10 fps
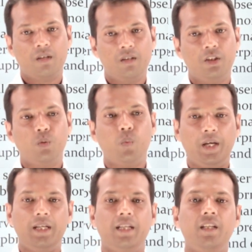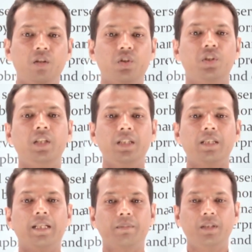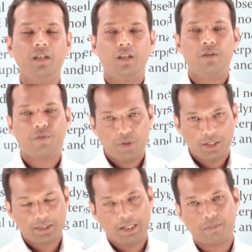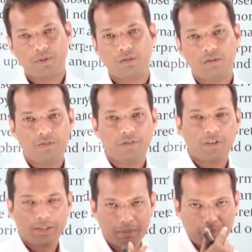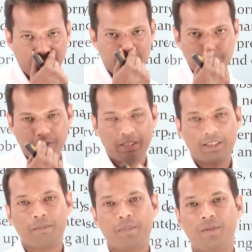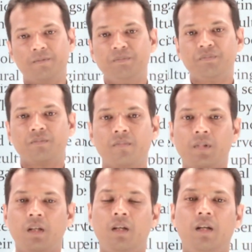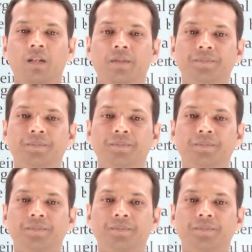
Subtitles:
the way he or she is has been. For example, I'll give you an example. uh,